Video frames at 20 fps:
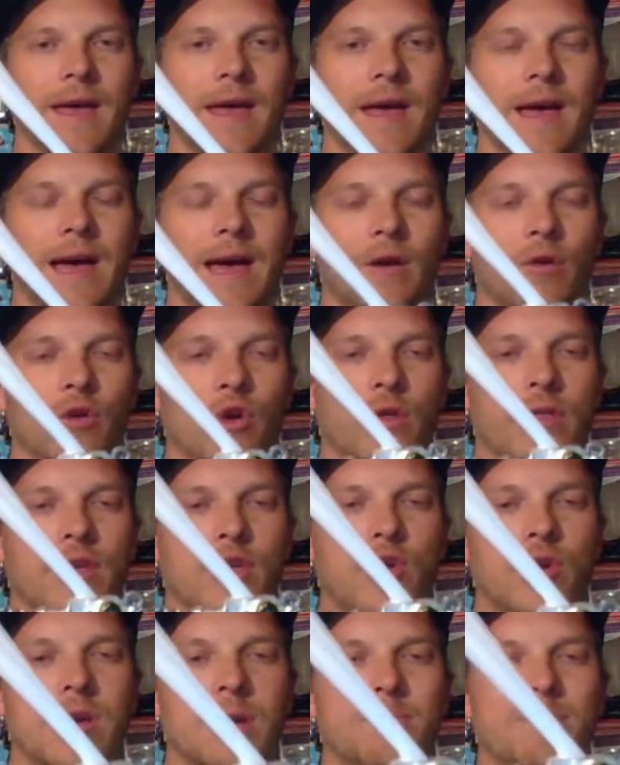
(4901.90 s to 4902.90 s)
I don't know that
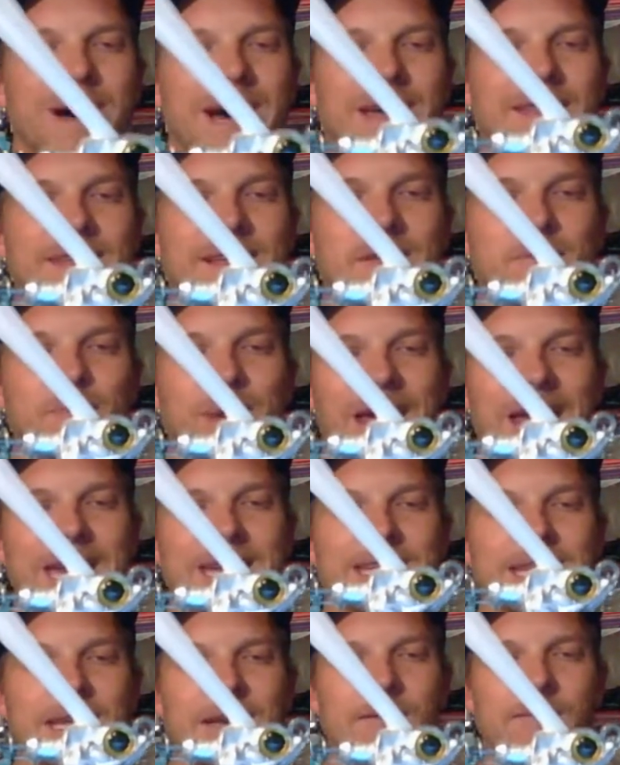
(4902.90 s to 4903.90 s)
you can buy these
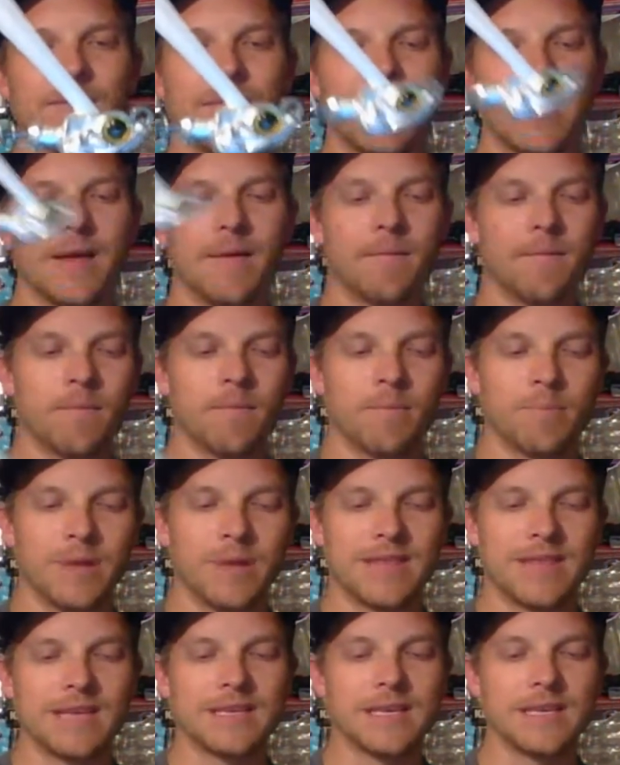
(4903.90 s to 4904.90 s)
painted, and um,
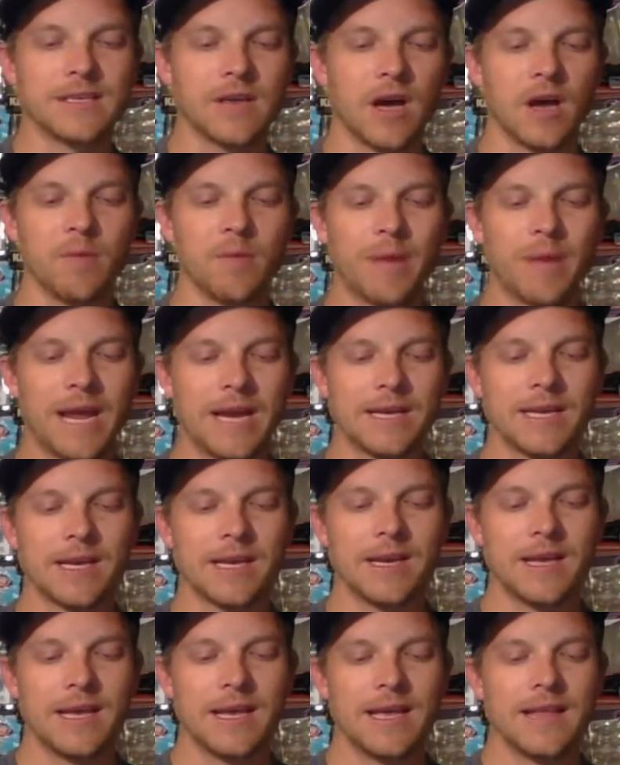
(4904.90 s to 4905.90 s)
but this is unpainted.
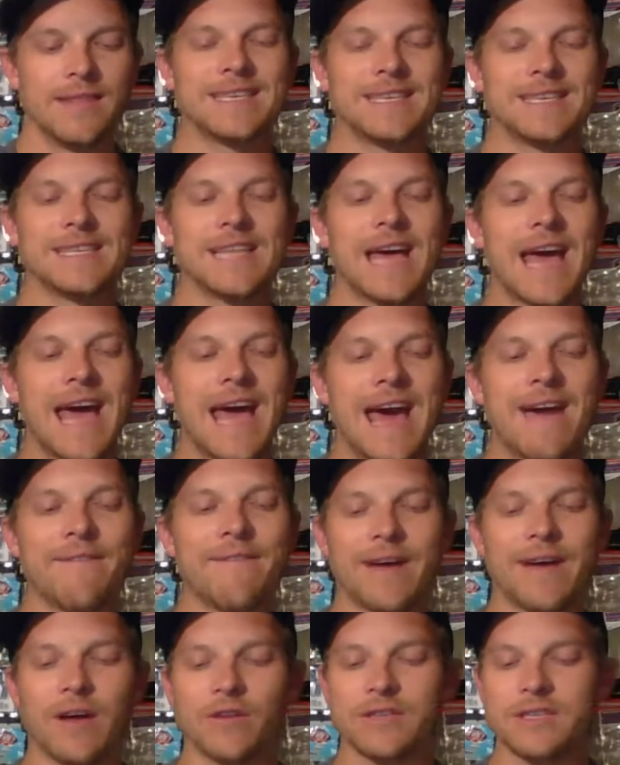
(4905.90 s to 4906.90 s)
This is the half
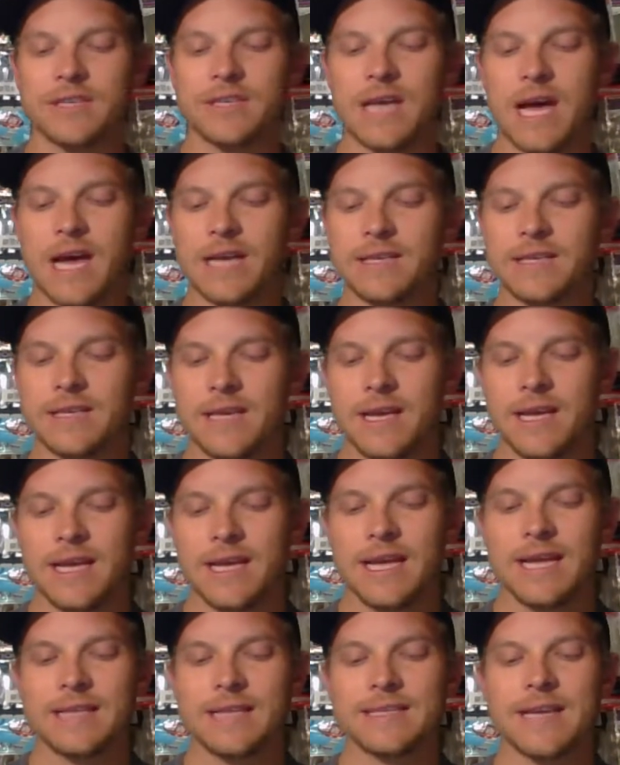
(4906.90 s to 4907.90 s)
ounce size.
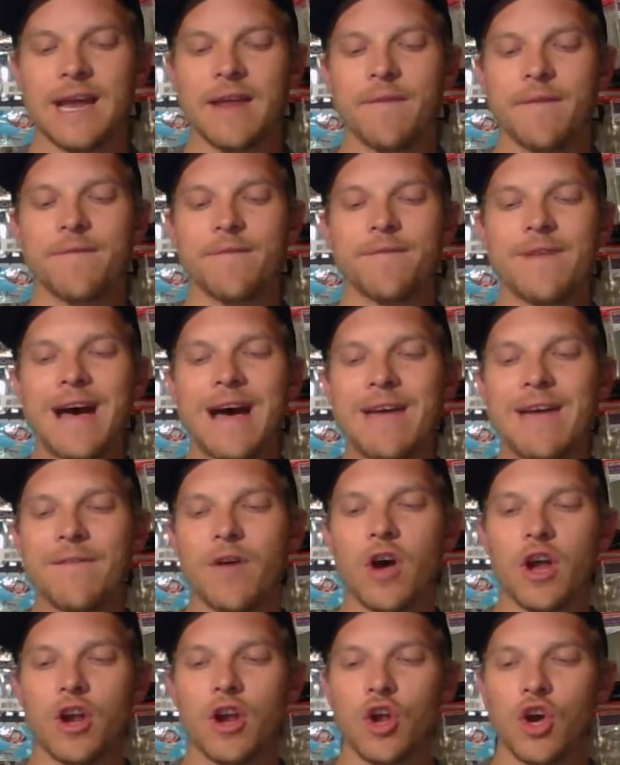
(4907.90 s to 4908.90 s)
It's got a five
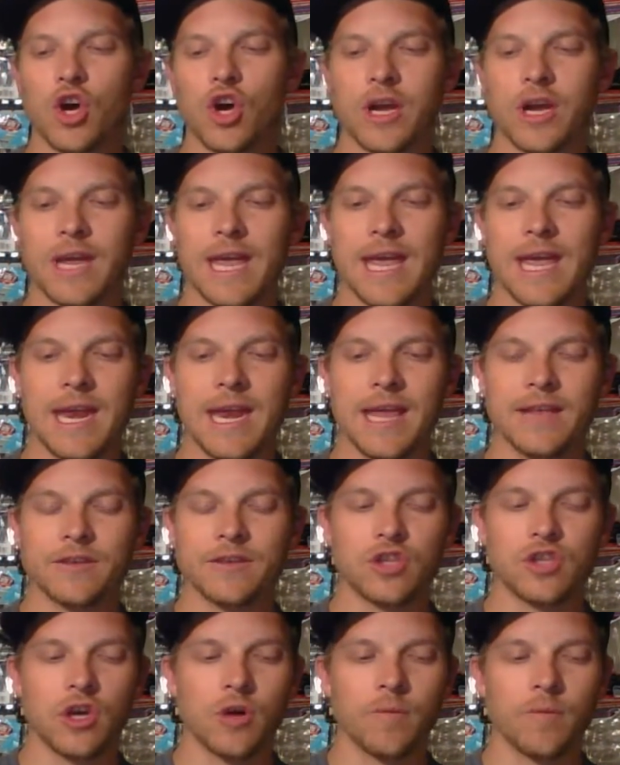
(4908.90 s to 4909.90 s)
aught hook in it.
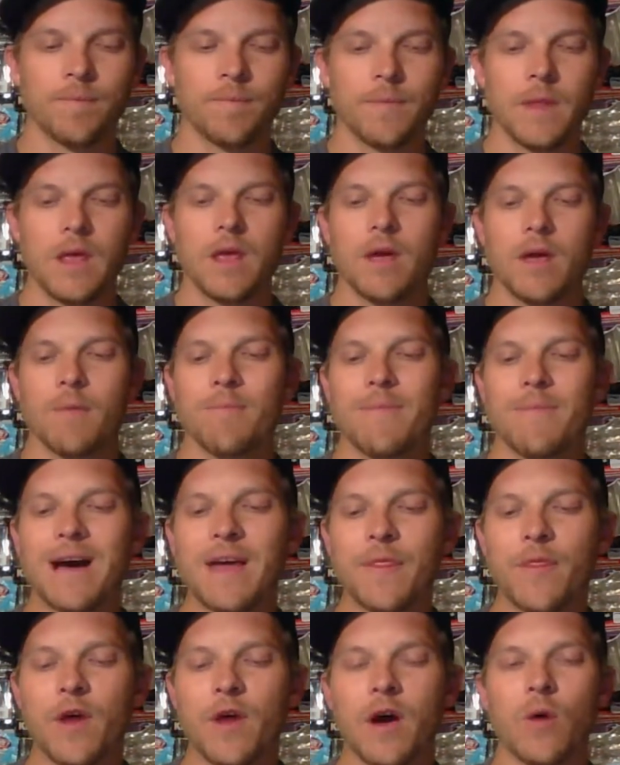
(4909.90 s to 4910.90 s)
So my
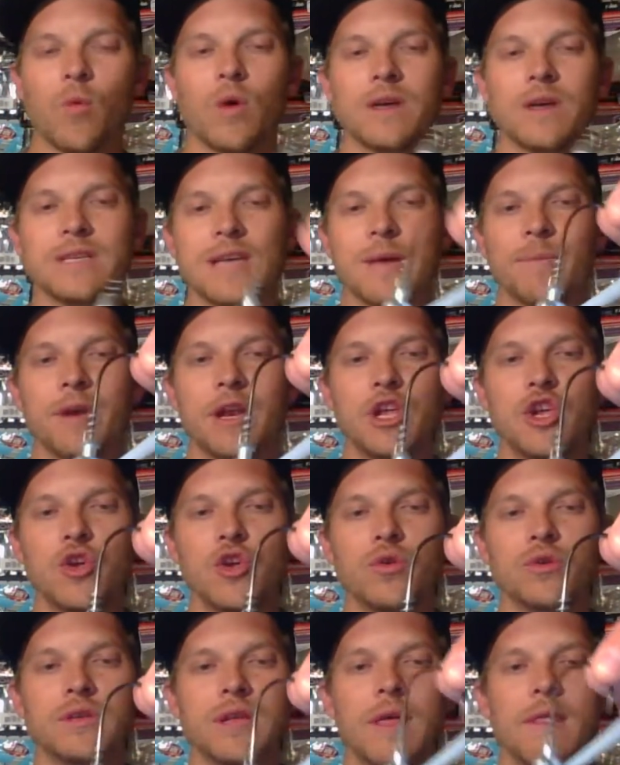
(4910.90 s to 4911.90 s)
thought was I'm going to
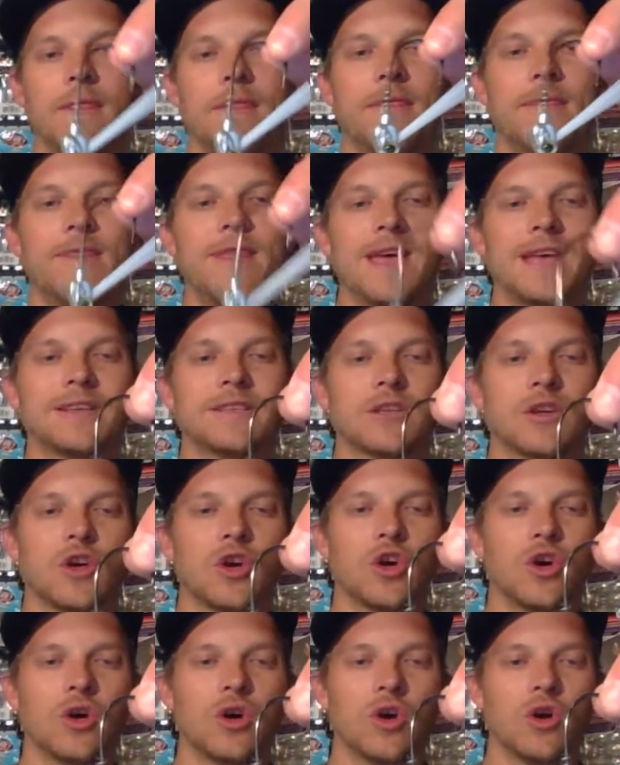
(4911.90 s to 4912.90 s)
use this
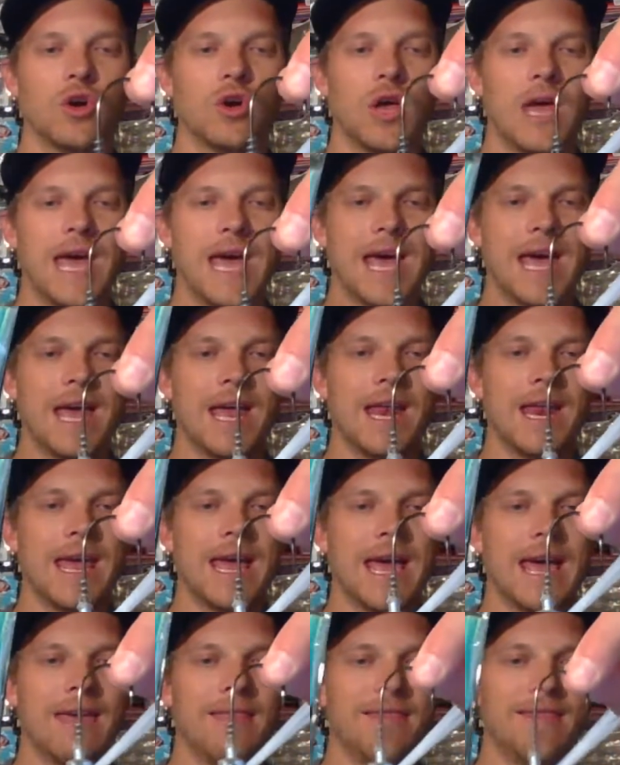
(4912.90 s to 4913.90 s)
head
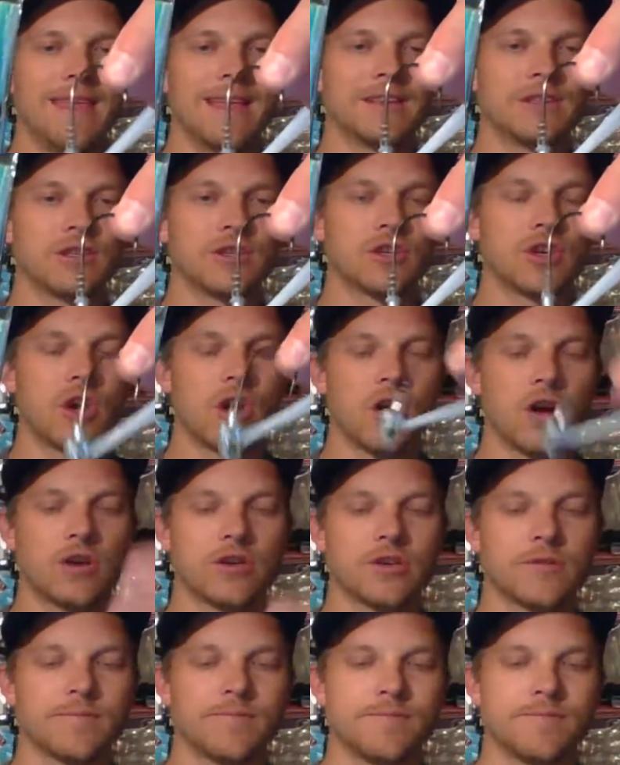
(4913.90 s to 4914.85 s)
and this skirt,